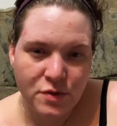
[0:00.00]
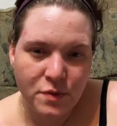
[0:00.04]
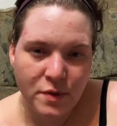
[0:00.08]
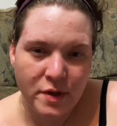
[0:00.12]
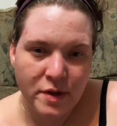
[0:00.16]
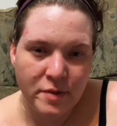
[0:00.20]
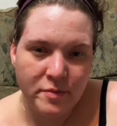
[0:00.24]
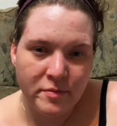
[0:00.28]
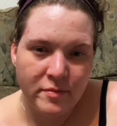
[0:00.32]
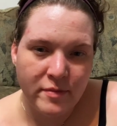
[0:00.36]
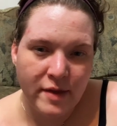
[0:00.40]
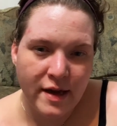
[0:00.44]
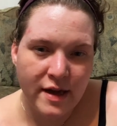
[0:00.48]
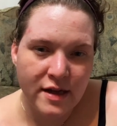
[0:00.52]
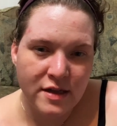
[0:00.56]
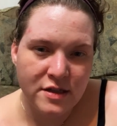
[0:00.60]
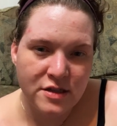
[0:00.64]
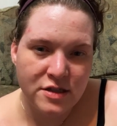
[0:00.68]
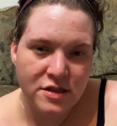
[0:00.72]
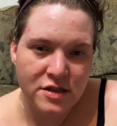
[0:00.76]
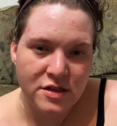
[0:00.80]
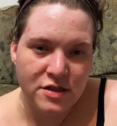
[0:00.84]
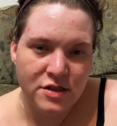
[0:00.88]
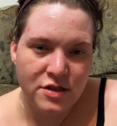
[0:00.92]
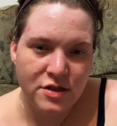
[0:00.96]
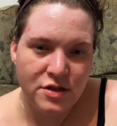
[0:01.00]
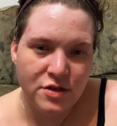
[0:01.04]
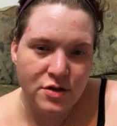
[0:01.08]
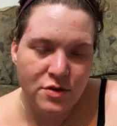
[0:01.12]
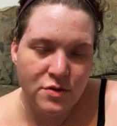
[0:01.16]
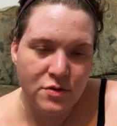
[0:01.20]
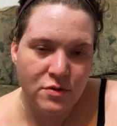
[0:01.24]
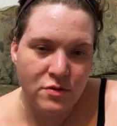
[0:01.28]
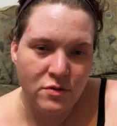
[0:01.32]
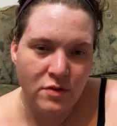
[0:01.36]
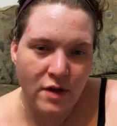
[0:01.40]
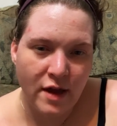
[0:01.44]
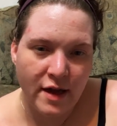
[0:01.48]
do we imagine the
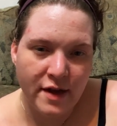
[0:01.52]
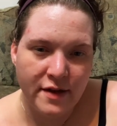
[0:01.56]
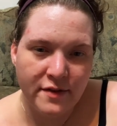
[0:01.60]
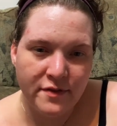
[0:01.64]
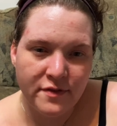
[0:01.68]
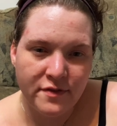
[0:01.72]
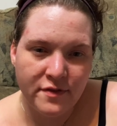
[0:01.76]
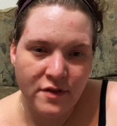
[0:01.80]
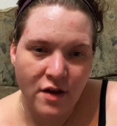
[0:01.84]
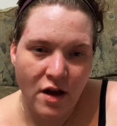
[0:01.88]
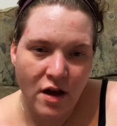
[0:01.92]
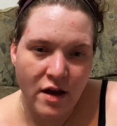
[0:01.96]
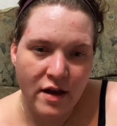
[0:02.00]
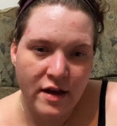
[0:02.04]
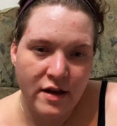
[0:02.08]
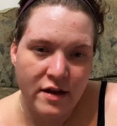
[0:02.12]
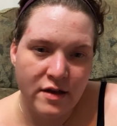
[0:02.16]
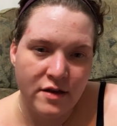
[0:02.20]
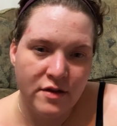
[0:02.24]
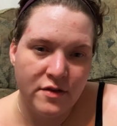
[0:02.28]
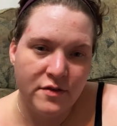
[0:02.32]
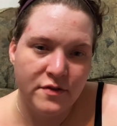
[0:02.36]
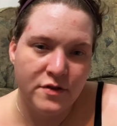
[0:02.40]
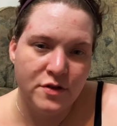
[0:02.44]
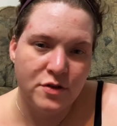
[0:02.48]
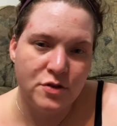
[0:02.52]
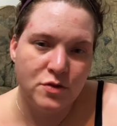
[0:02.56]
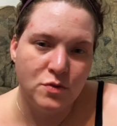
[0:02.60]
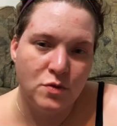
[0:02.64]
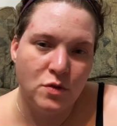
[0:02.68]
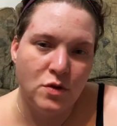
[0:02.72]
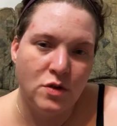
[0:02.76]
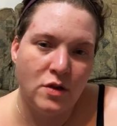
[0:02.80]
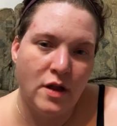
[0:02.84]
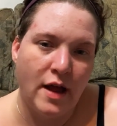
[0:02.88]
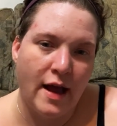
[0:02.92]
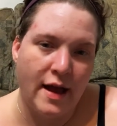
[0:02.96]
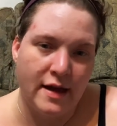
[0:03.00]
new life, not
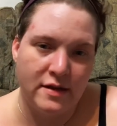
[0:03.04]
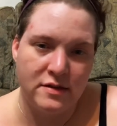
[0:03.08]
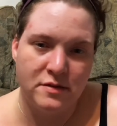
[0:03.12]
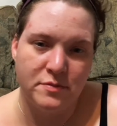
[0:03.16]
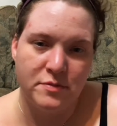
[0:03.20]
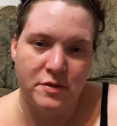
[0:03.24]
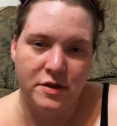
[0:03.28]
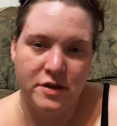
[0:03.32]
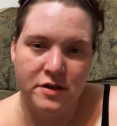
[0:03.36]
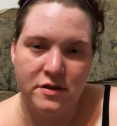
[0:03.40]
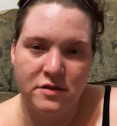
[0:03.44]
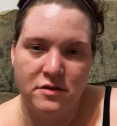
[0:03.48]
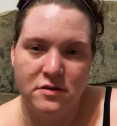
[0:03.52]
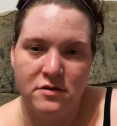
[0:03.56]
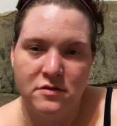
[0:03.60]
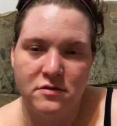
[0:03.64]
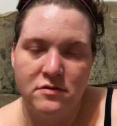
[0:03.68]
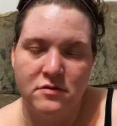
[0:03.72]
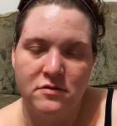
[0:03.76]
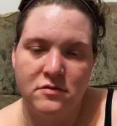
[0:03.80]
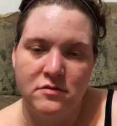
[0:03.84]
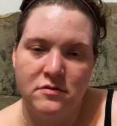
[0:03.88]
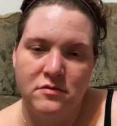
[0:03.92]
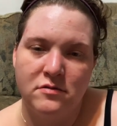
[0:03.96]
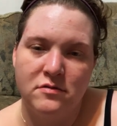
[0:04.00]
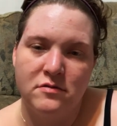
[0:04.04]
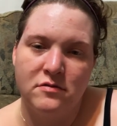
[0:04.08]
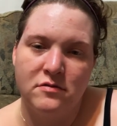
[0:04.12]
individual aspects?